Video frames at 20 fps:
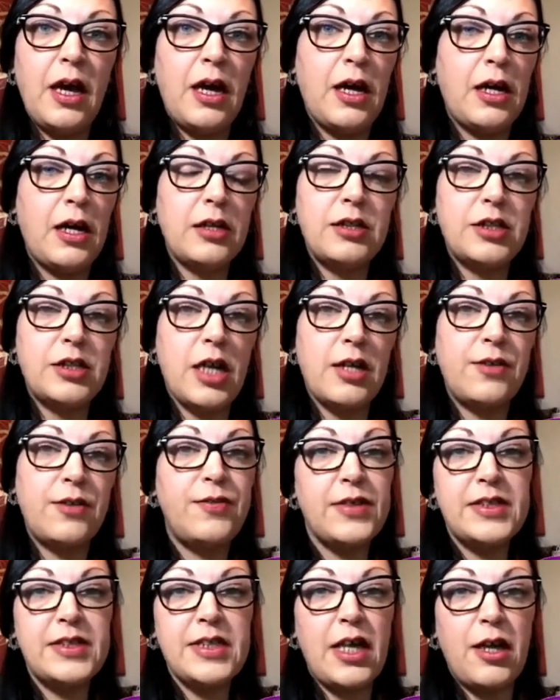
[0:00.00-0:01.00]
just for
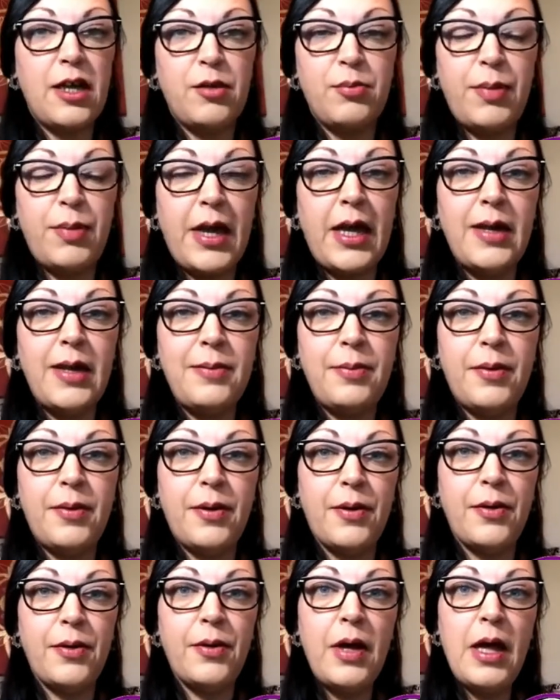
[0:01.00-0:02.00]
certain
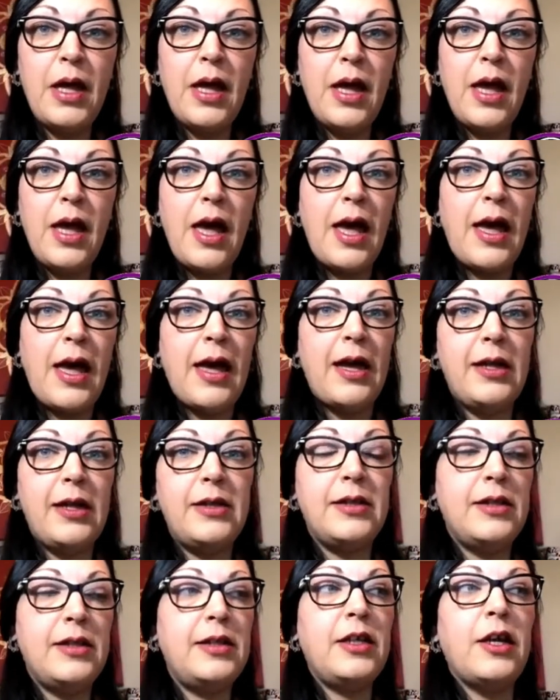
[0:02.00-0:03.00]
people, and
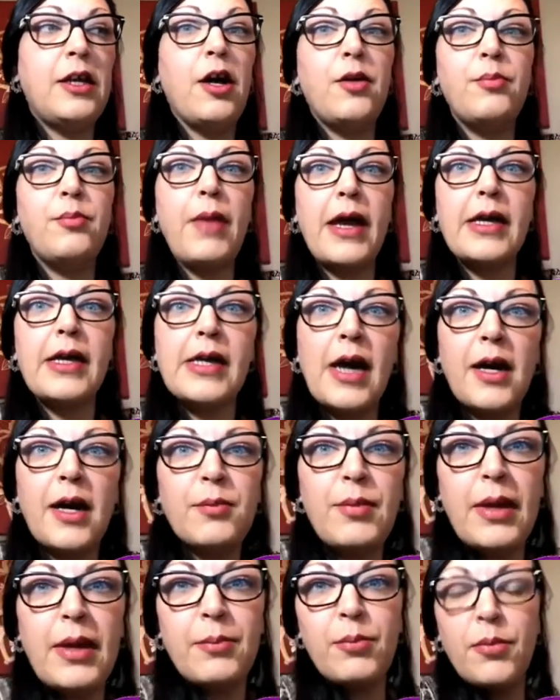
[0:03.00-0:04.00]
you know, may come
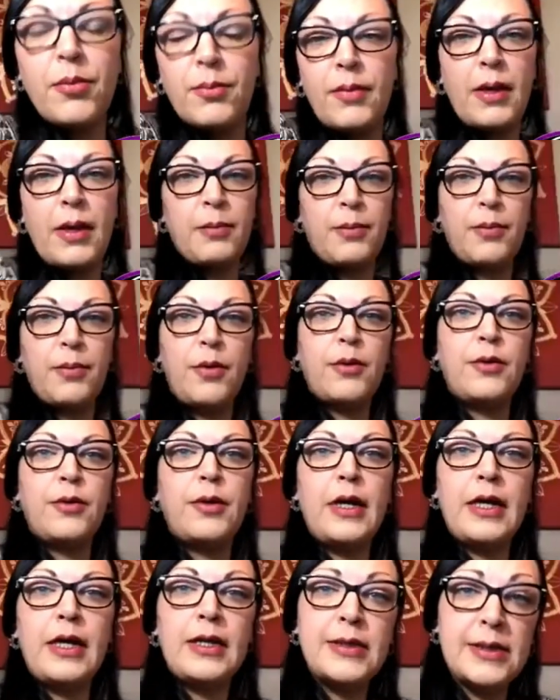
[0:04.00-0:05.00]
more
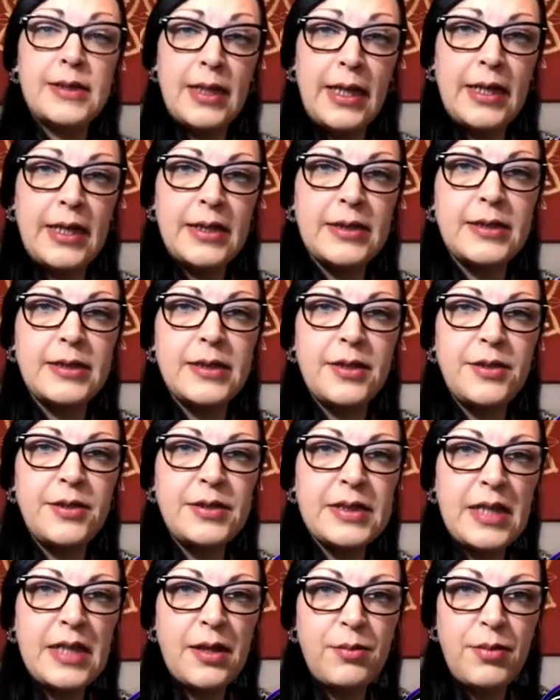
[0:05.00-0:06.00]
easily to
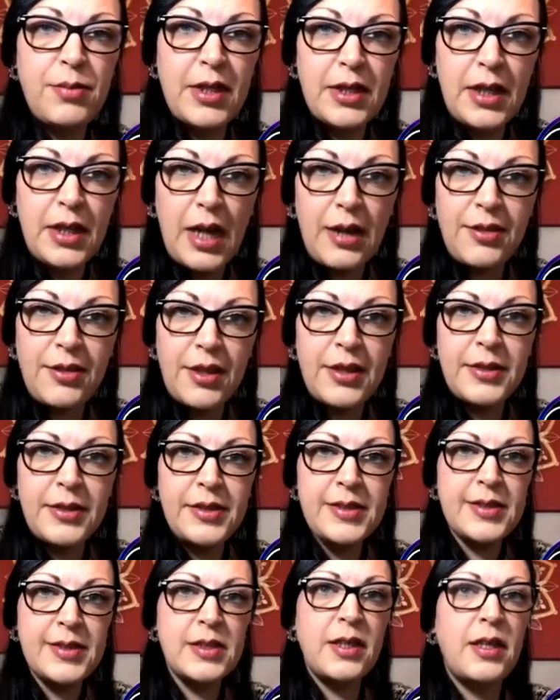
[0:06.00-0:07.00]
some than
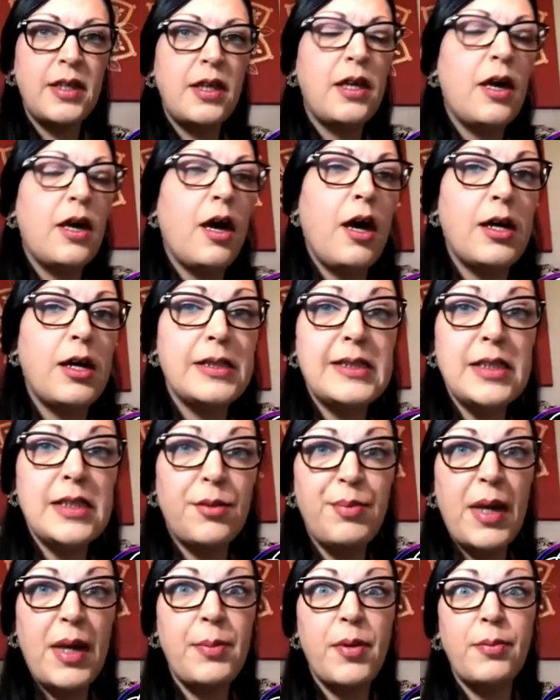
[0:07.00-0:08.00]
others. Some
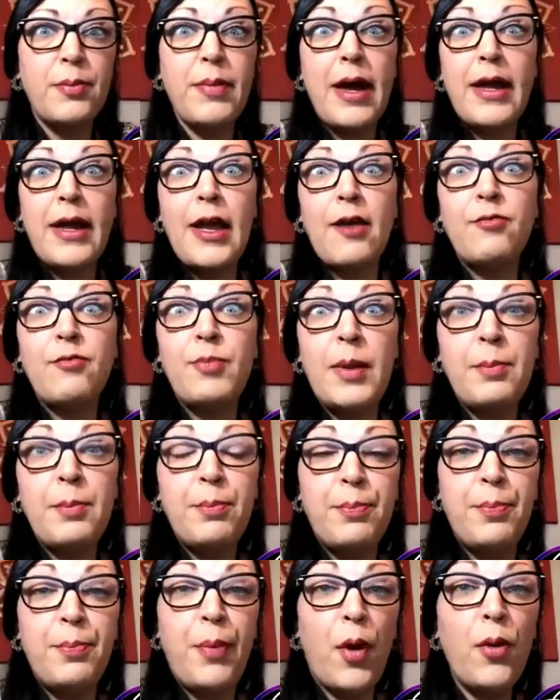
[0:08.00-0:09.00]
people may have been
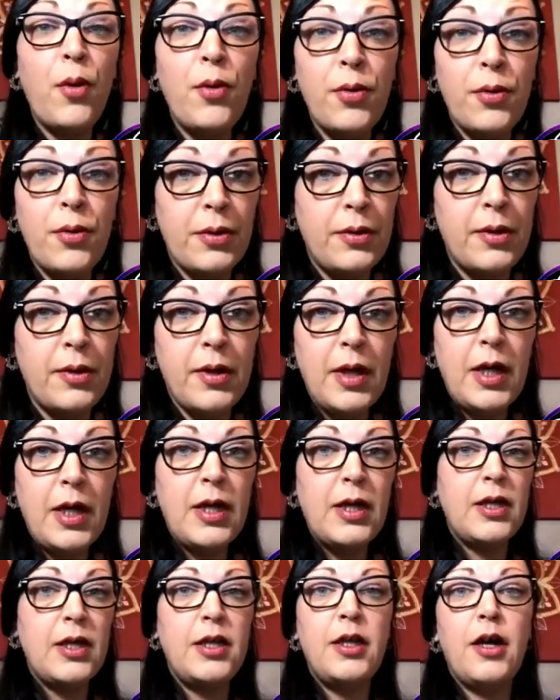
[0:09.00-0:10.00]
born,
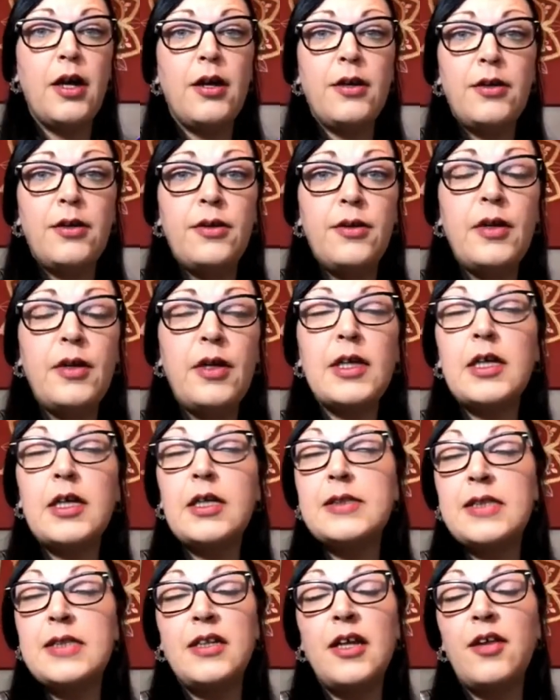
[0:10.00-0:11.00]
you know, because
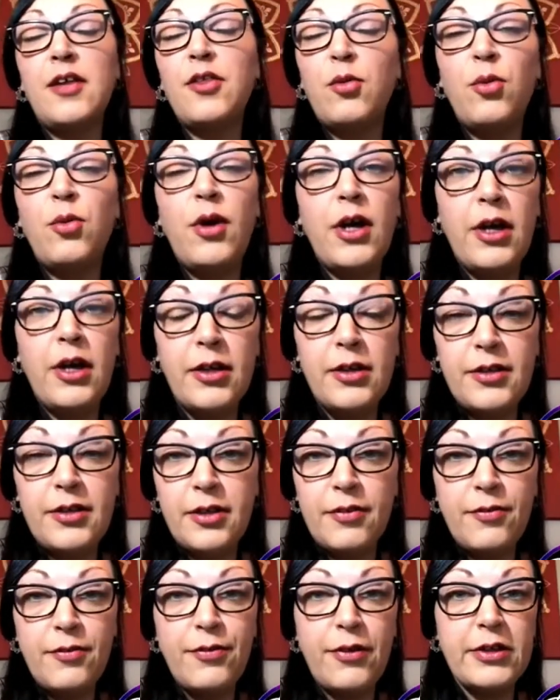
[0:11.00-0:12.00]
another word
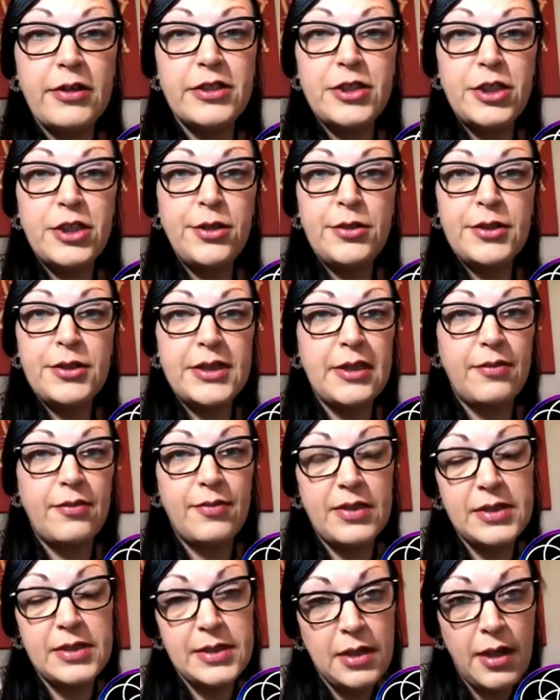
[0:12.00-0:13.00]
for intuitive
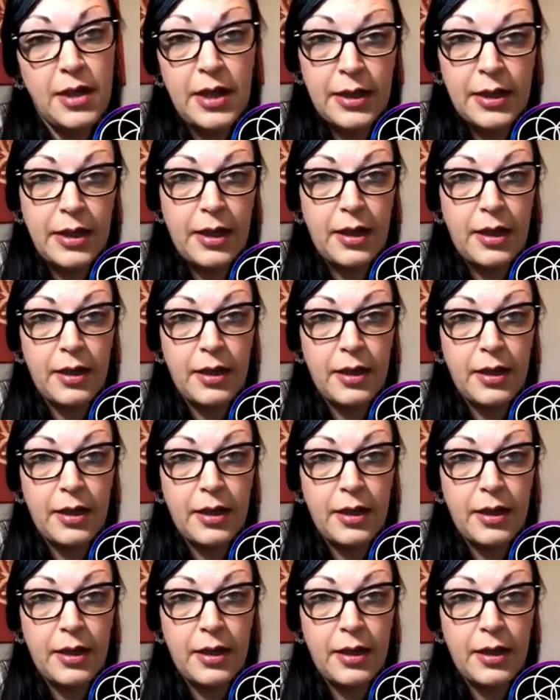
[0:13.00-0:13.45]
is psychic.